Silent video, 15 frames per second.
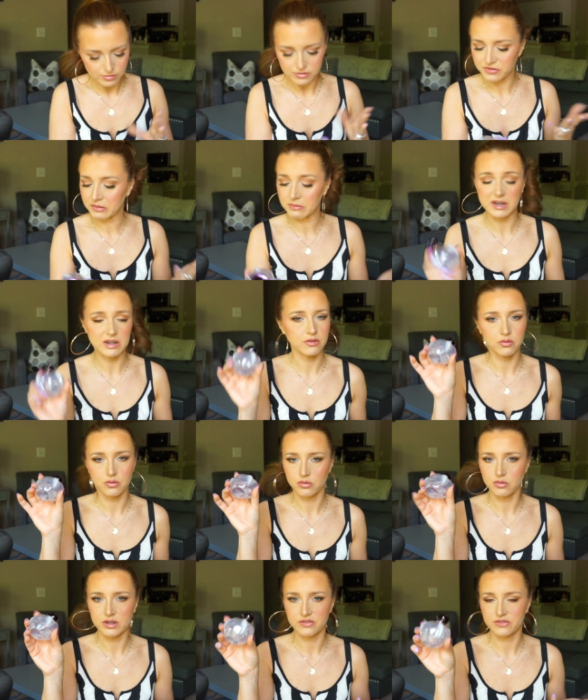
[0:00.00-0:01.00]
Parfum. I don't
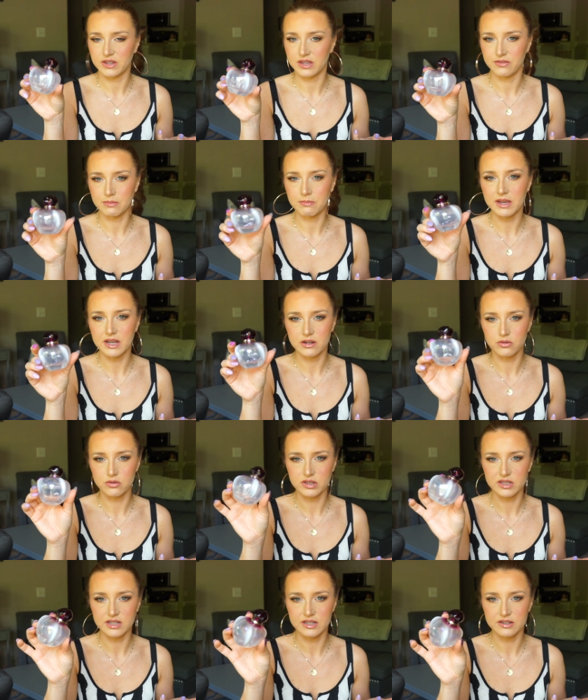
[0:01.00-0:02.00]
know if they even make an Eau
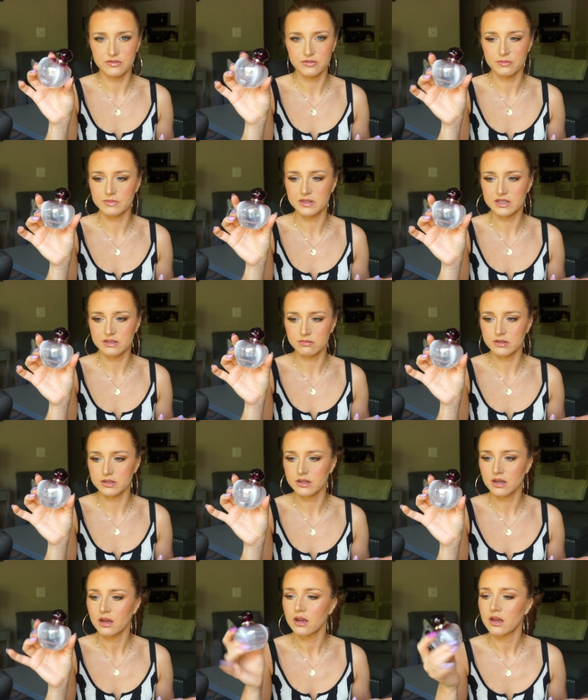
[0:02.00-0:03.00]
de Tête from this one.
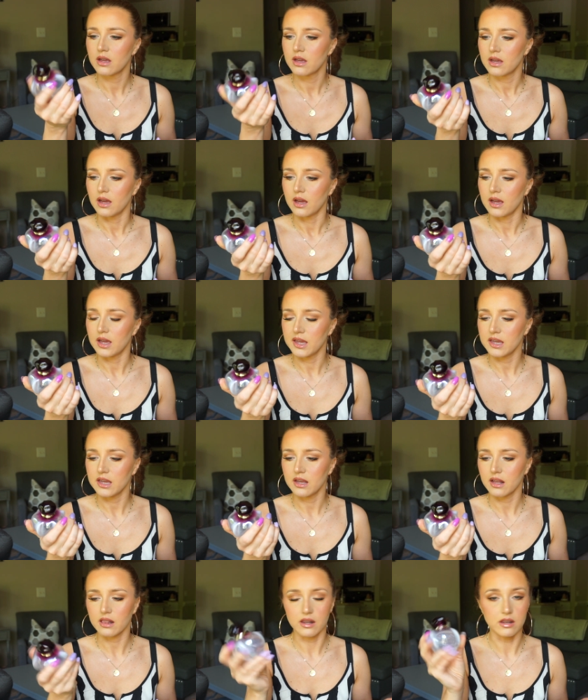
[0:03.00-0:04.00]

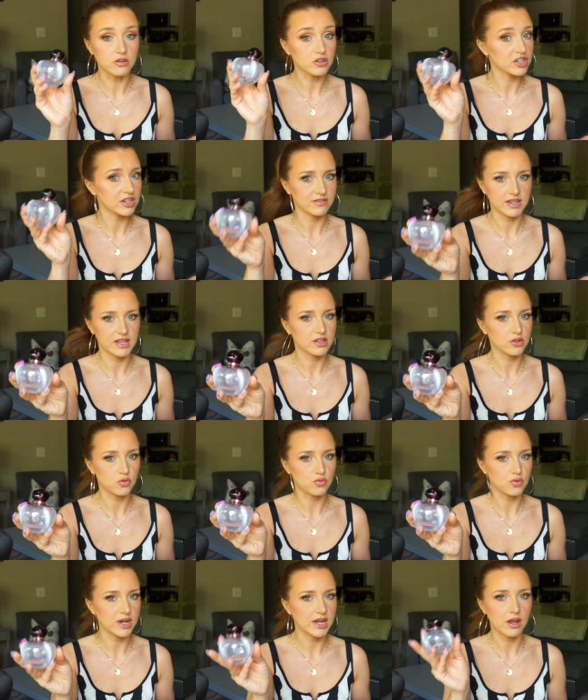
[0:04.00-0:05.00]
And the longevity is
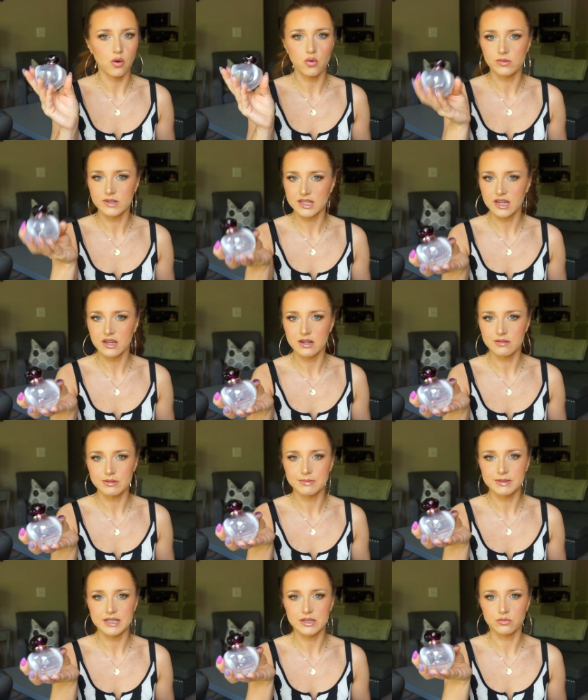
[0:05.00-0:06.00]
great. I always get
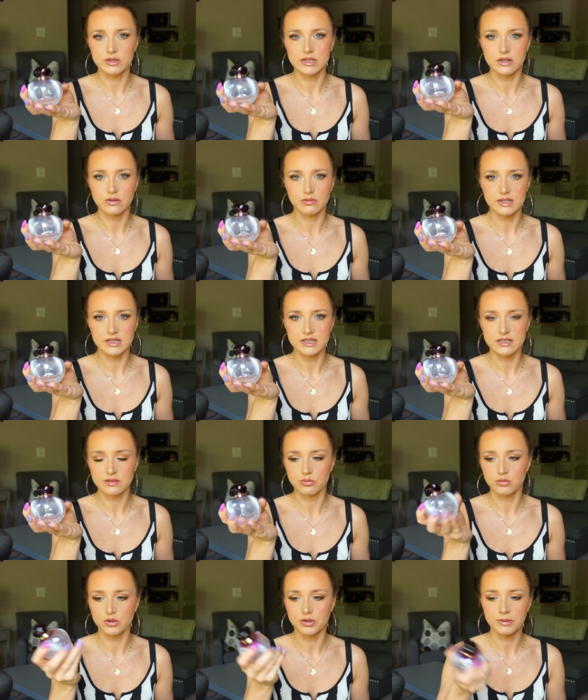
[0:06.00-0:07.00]
compliments when I wear
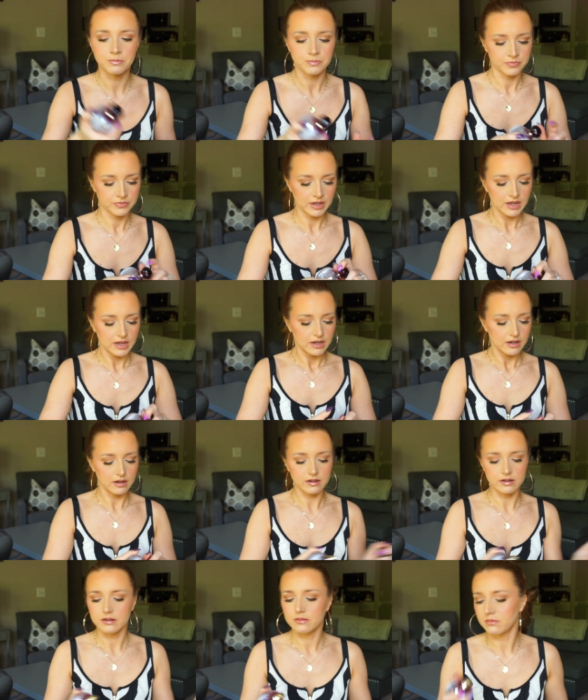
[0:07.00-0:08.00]
this one.
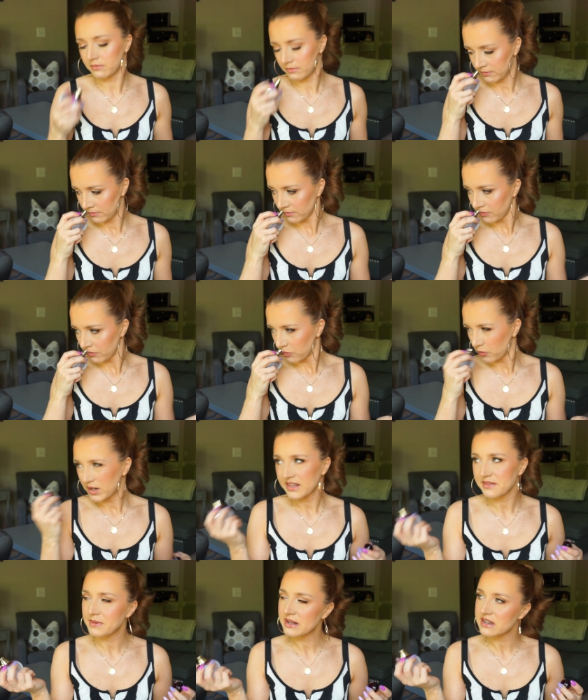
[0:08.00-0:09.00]
Um, when
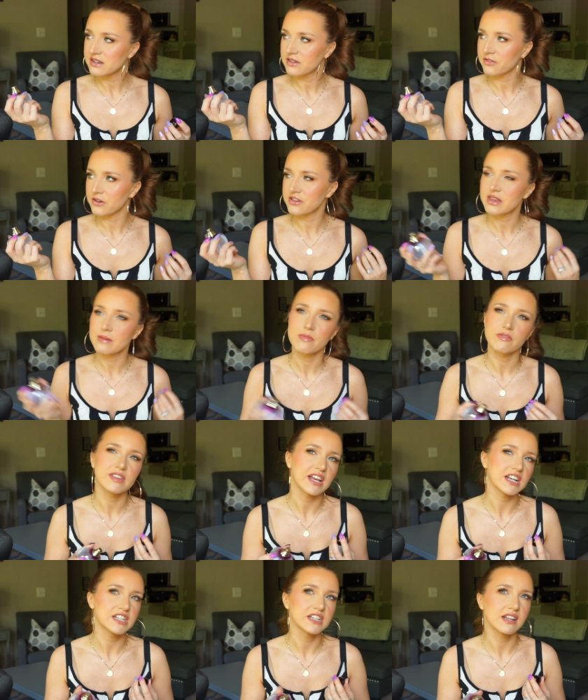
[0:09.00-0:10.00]
I smelled it the first time, I was
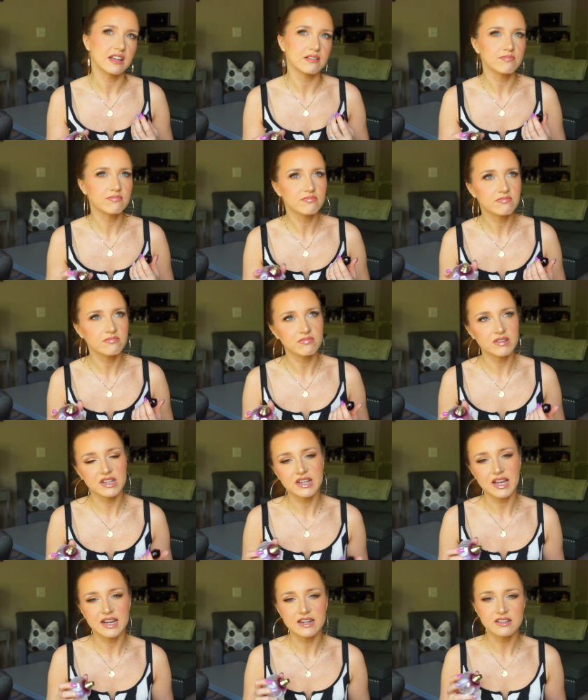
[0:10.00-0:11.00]
actually like, mm,
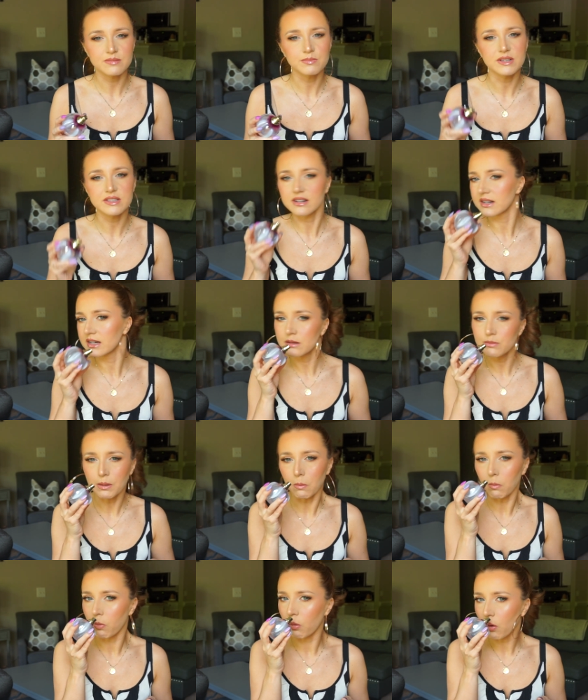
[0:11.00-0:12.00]
it kind of smells a little
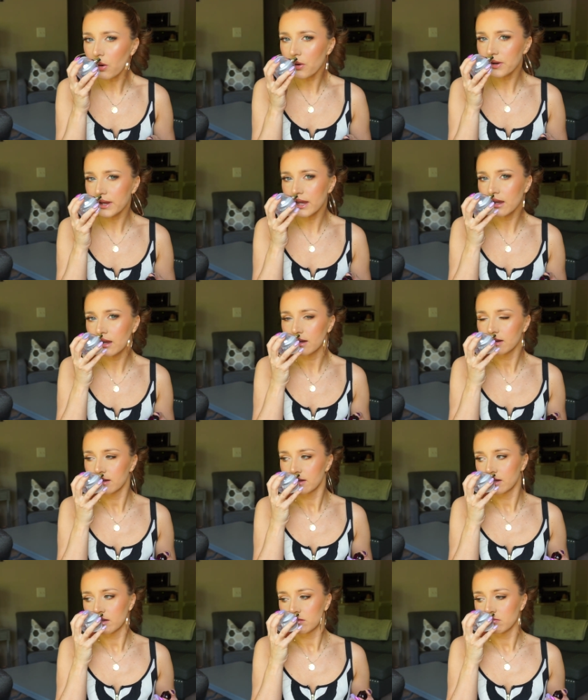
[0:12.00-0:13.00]
bit boring,
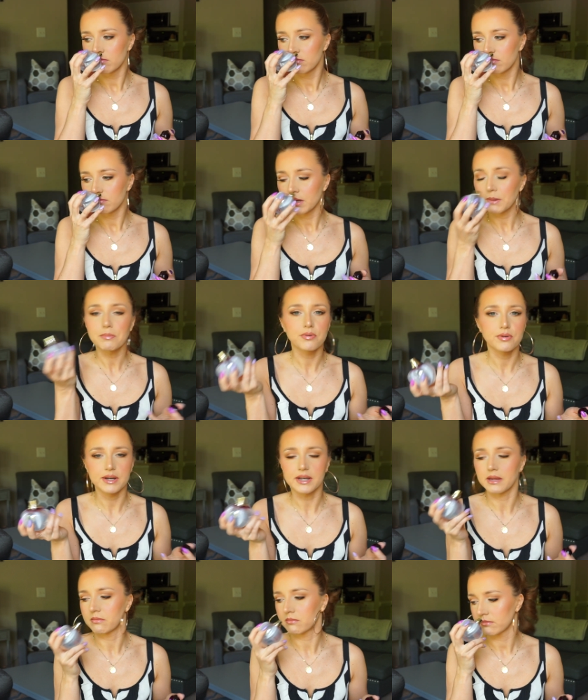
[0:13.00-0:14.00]
but
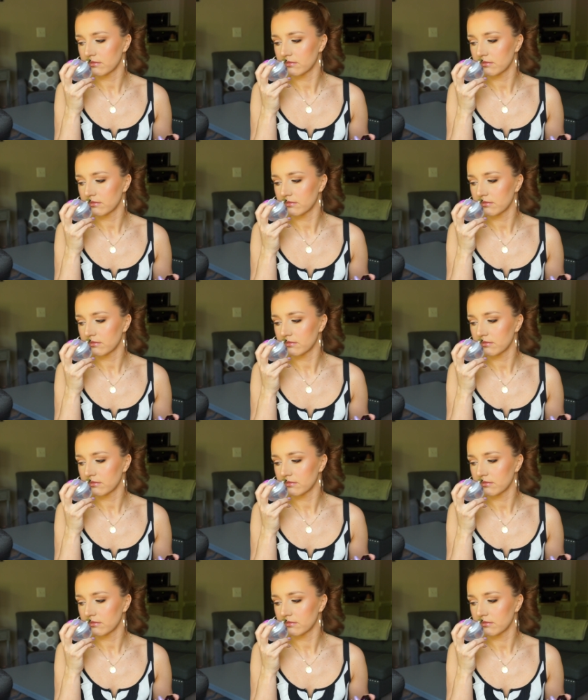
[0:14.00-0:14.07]
pretty.